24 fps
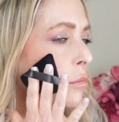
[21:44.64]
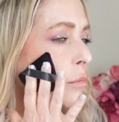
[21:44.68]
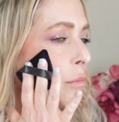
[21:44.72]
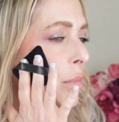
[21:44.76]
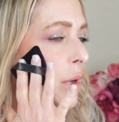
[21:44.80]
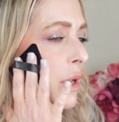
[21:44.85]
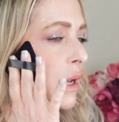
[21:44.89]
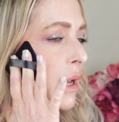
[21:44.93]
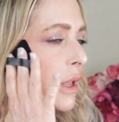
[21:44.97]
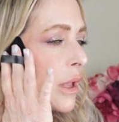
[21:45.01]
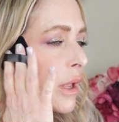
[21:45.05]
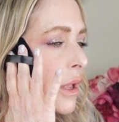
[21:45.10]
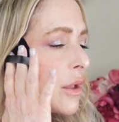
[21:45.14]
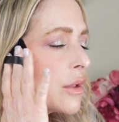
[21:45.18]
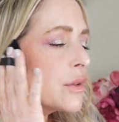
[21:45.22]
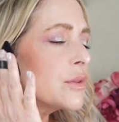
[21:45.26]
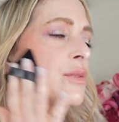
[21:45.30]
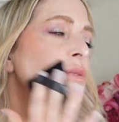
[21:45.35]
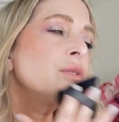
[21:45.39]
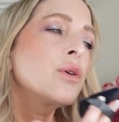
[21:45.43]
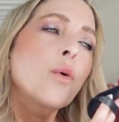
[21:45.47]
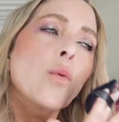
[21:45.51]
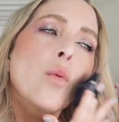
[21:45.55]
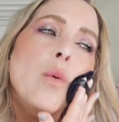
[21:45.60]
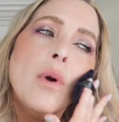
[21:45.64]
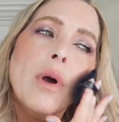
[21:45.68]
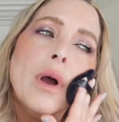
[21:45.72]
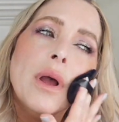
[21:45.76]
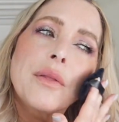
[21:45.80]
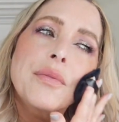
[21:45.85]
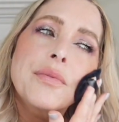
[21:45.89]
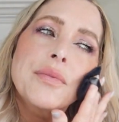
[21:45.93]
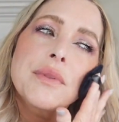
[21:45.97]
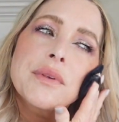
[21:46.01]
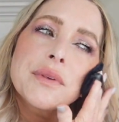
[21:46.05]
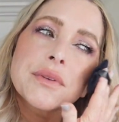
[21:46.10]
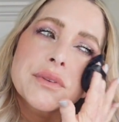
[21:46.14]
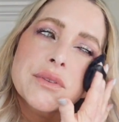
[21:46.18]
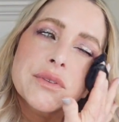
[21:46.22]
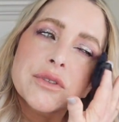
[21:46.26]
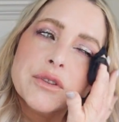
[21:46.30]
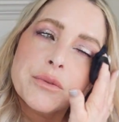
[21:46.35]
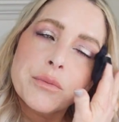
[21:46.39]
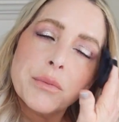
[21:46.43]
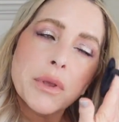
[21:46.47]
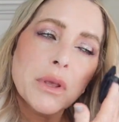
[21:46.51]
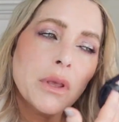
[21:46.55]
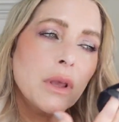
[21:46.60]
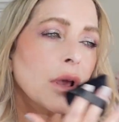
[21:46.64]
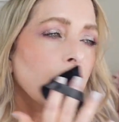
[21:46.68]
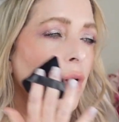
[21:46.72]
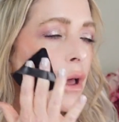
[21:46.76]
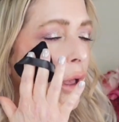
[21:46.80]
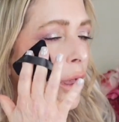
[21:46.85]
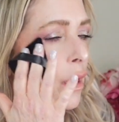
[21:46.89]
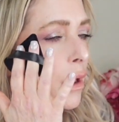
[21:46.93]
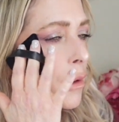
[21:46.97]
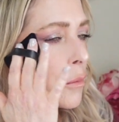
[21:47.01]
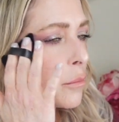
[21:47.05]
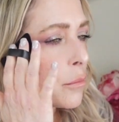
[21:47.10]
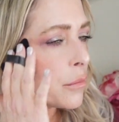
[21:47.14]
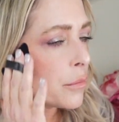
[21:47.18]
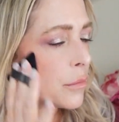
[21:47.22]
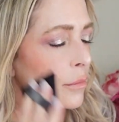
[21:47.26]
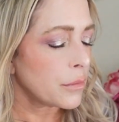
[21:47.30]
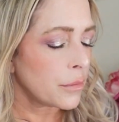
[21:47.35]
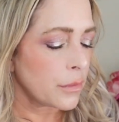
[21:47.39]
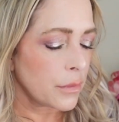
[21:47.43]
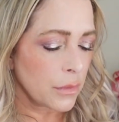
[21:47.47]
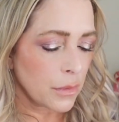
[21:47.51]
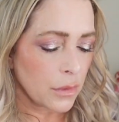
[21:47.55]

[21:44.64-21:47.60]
But I also want this to become